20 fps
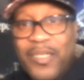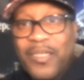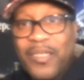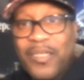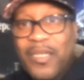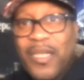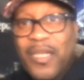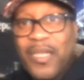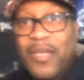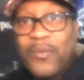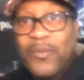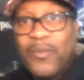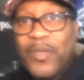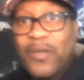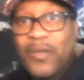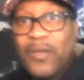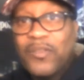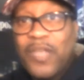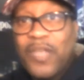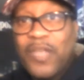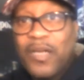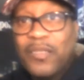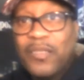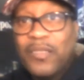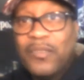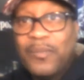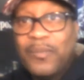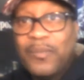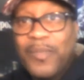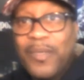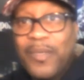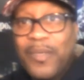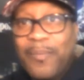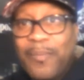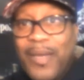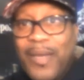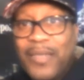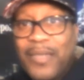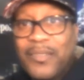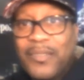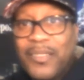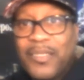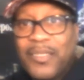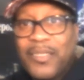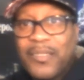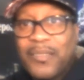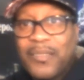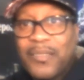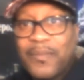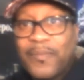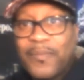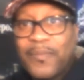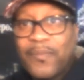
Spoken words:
And we're gonna talk a little bit about this.